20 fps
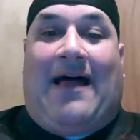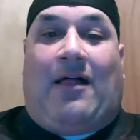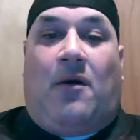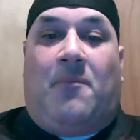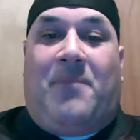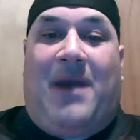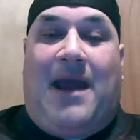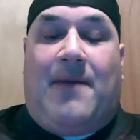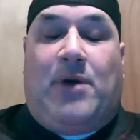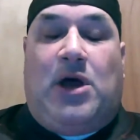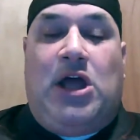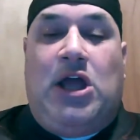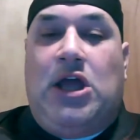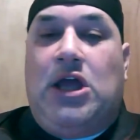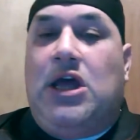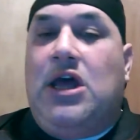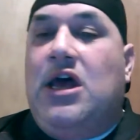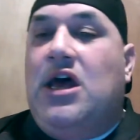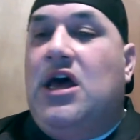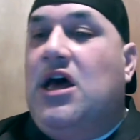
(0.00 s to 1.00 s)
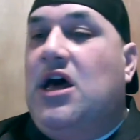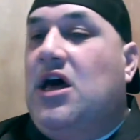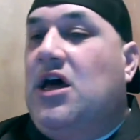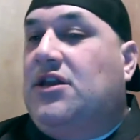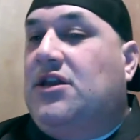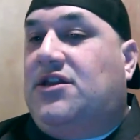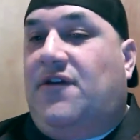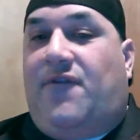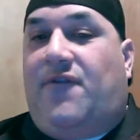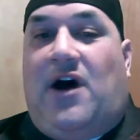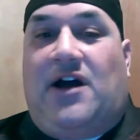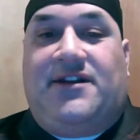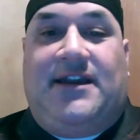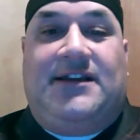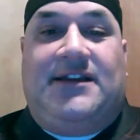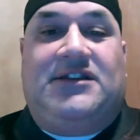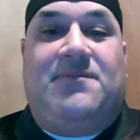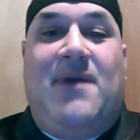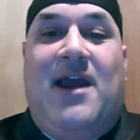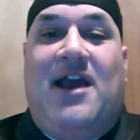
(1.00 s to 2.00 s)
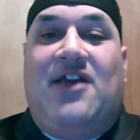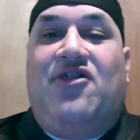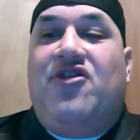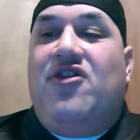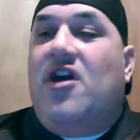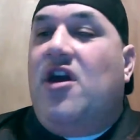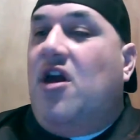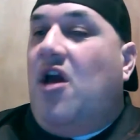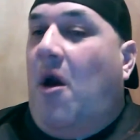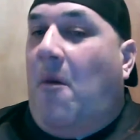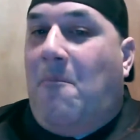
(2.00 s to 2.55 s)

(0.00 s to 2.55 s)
Alabama. Devontae Smith,